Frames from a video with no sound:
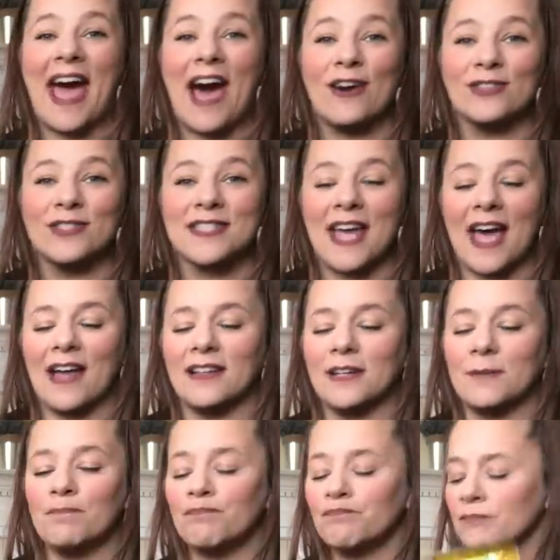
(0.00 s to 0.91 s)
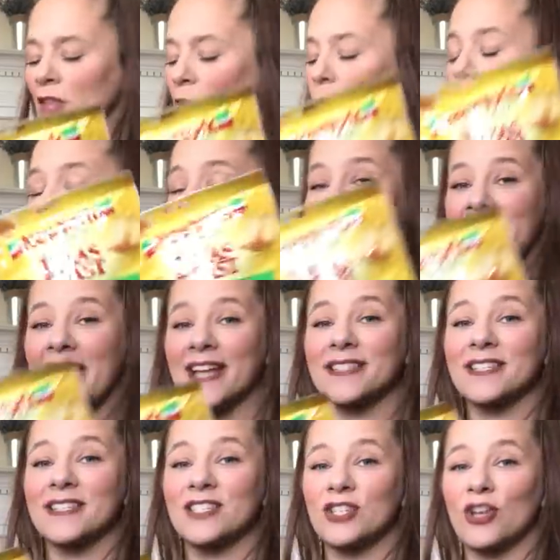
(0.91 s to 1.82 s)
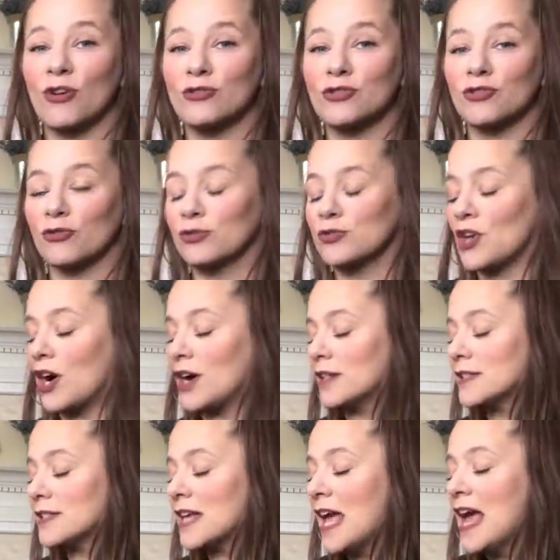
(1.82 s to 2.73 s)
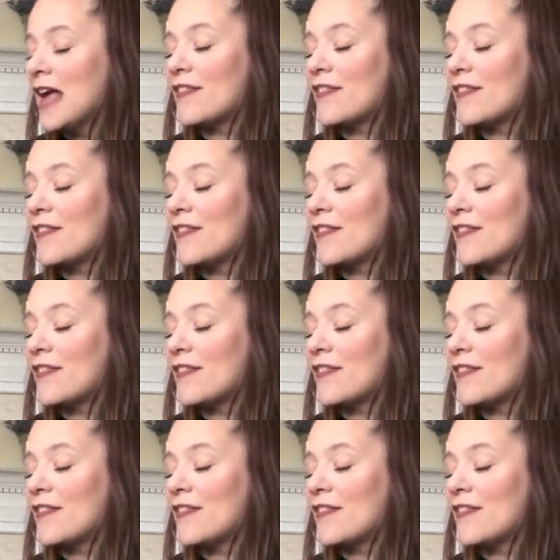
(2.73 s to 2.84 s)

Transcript: house salad with Texas Toast croutons.